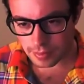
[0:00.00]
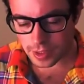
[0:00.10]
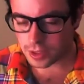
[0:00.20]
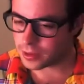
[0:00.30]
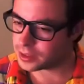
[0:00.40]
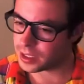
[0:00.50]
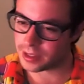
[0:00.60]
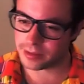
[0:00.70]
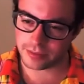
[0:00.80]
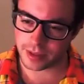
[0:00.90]
you know and,
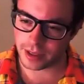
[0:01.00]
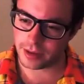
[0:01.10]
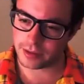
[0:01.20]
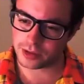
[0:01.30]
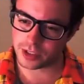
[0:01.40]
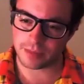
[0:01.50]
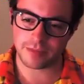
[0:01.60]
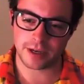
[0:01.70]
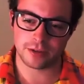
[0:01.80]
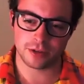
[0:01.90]
and and some
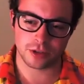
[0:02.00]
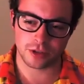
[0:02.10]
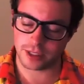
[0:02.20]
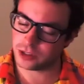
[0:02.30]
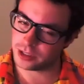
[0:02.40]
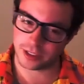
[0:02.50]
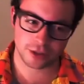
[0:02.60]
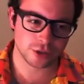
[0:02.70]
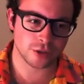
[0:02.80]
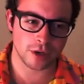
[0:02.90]
founders are
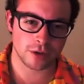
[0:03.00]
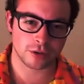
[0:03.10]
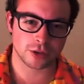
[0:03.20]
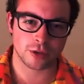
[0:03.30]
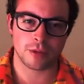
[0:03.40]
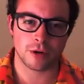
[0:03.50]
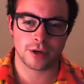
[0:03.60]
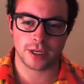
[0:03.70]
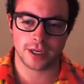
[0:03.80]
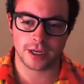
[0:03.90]
engineers you know others are
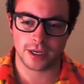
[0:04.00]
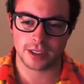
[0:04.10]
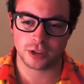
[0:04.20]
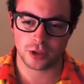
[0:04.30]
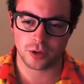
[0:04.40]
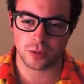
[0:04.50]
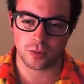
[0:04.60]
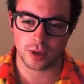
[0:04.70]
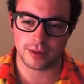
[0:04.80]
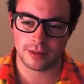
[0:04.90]
marketing guys you know
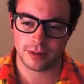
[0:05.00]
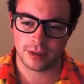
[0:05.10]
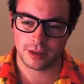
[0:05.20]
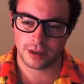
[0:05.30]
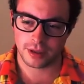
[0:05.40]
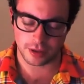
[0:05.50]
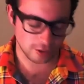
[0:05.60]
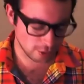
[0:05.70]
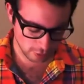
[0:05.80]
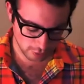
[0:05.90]
what
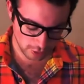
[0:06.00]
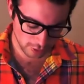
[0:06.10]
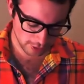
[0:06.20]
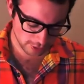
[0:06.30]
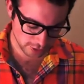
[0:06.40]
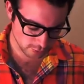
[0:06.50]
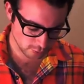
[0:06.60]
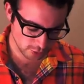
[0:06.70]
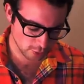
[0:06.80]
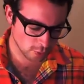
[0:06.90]
you know are there
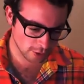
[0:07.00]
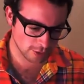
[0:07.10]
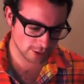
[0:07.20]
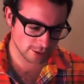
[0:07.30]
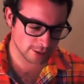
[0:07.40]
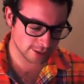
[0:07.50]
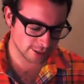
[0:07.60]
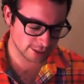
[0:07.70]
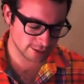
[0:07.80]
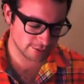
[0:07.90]
you know what do you think the
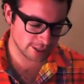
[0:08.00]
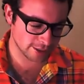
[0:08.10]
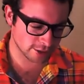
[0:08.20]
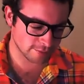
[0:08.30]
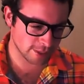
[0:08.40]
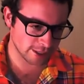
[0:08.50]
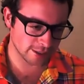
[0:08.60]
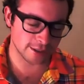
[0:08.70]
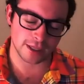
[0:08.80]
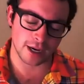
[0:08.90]
distinct advantage of being
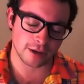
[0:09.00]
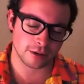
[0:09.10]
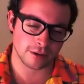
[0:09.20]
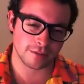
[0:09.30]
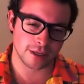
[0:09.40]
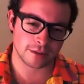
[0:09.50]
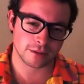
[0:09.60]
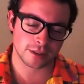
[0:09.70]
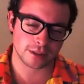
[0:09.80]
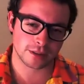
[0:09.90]
a designer and a
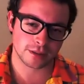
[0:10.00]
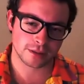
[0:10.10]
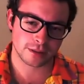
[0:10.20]
founder is